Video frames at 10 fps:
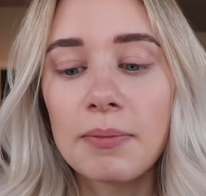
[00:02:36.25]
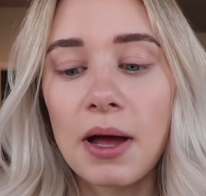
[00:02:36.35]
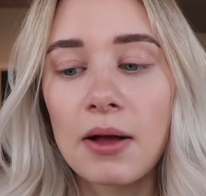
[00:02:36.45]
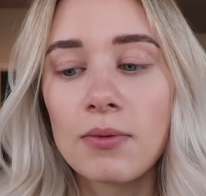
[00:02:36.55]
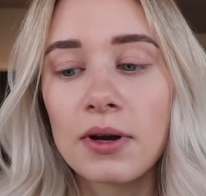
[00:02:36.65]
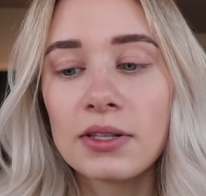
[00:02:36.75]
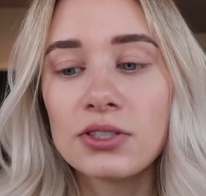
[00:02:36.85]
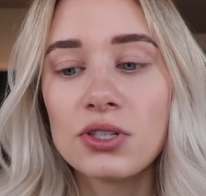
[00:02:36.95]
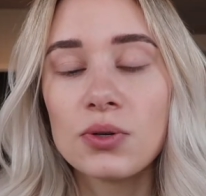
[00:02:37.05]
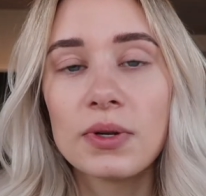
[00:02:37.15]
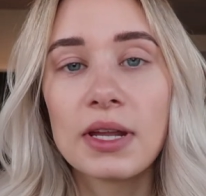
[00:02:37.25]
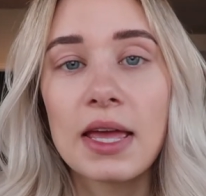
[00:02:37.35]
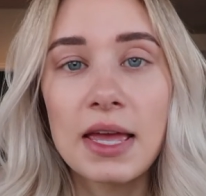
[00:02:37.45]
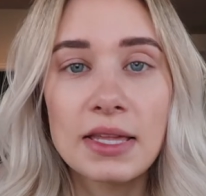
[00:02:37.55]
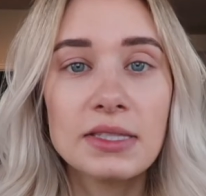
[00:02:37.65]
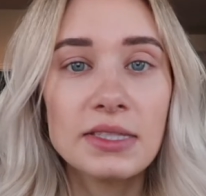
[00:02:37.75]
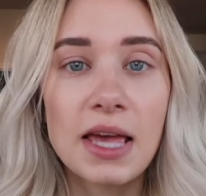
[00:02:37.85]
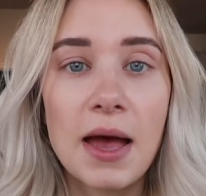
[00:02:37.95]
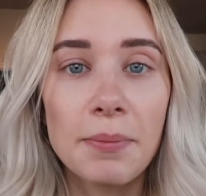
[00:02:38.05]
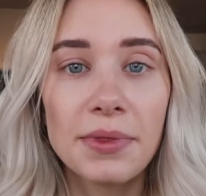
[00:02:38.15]
but I wanted to do an
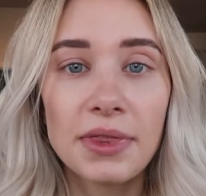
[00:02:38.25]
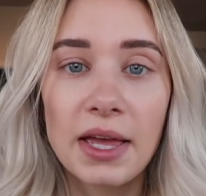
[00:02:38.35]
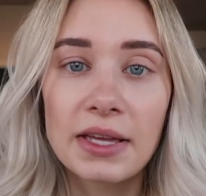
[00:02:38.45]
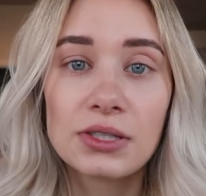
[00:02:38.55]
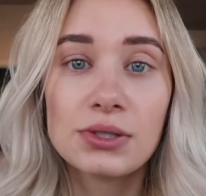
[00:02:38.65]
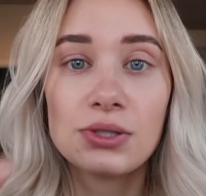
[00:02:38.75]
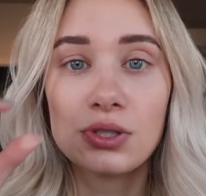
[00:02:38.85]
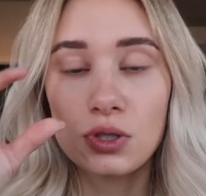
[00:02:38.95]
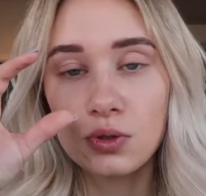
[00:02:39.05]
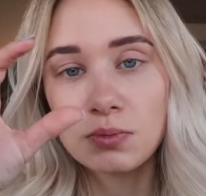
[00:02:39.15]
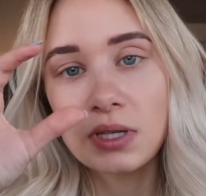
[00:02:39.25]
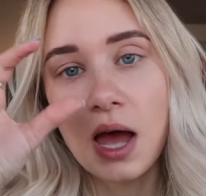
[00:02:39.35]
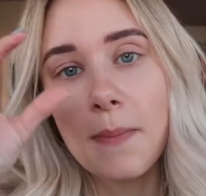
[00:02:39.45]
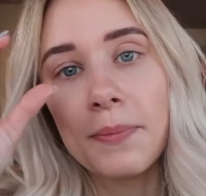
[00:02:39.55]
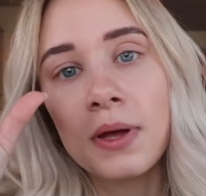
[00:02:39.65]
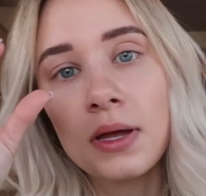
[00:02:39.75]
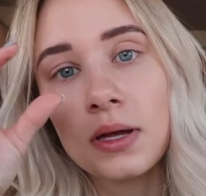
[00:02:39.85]
in-depth, like zoomed up